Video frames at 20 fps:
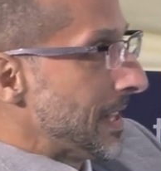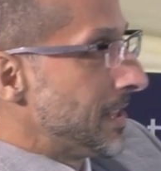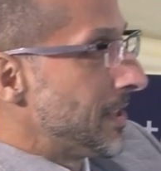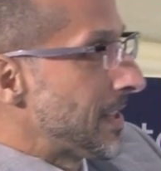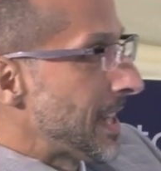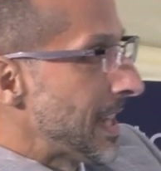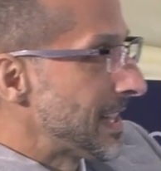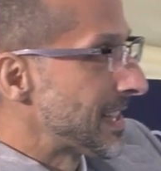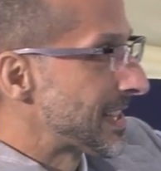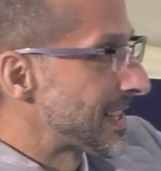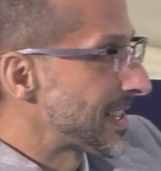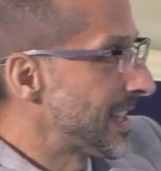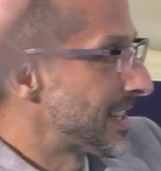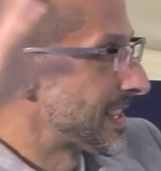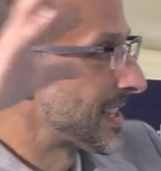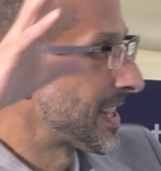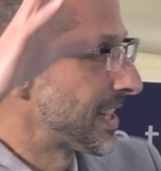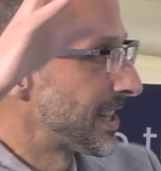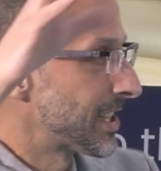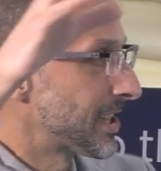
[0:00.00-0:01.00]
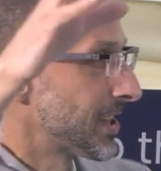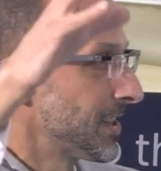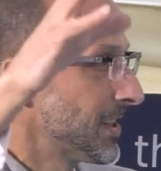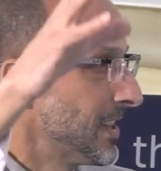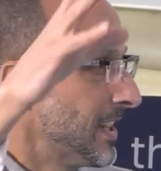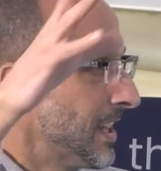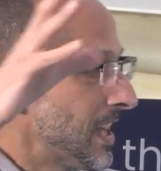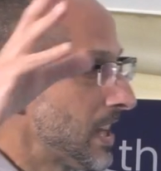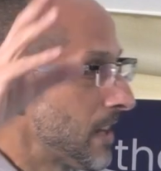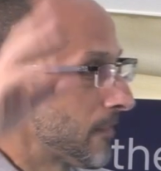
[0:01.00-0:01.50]
You get this sensation,
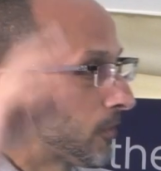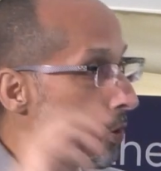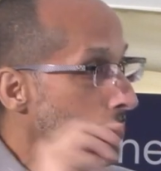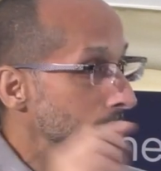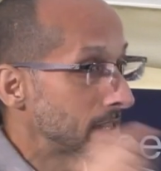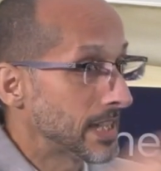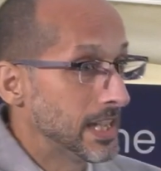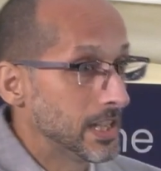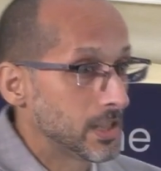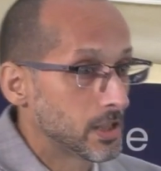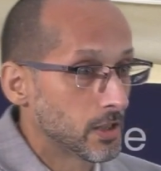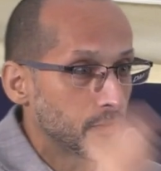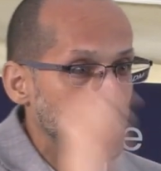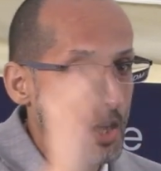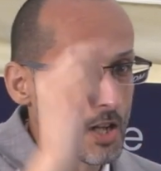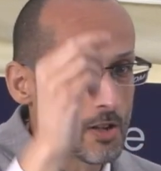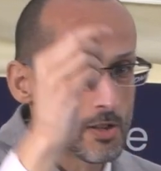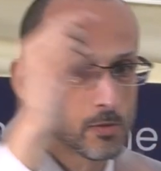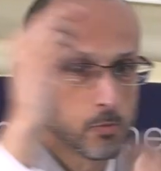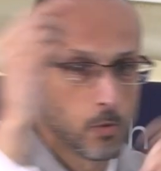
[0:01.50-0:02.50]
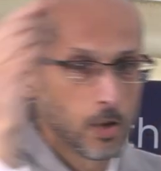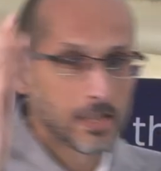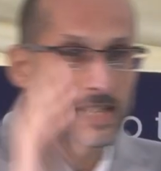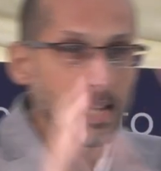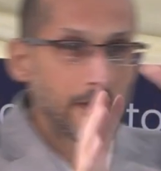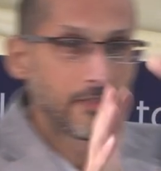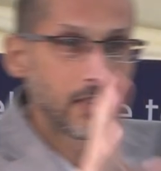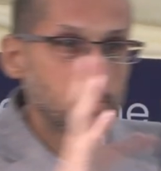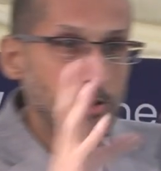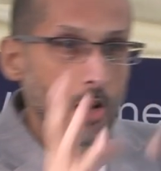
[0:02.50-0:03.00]
and of course each of those words
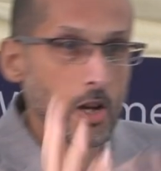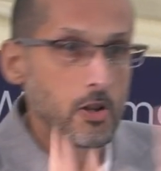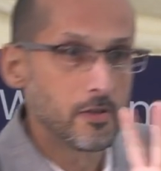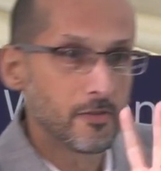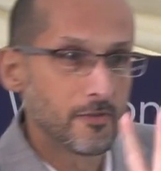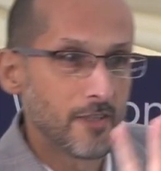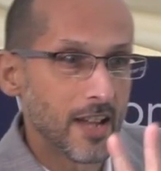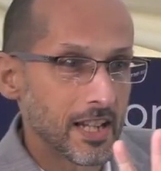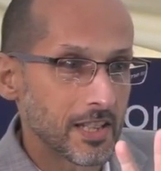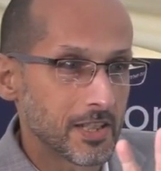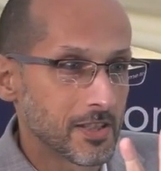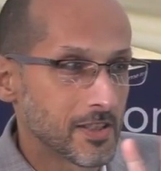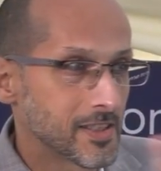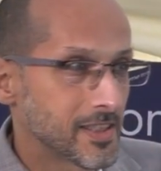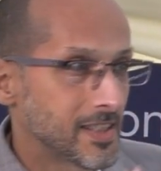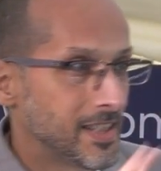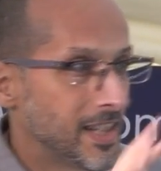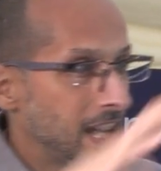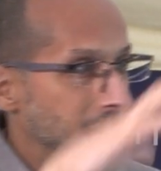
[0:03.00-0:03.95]
have their own vectors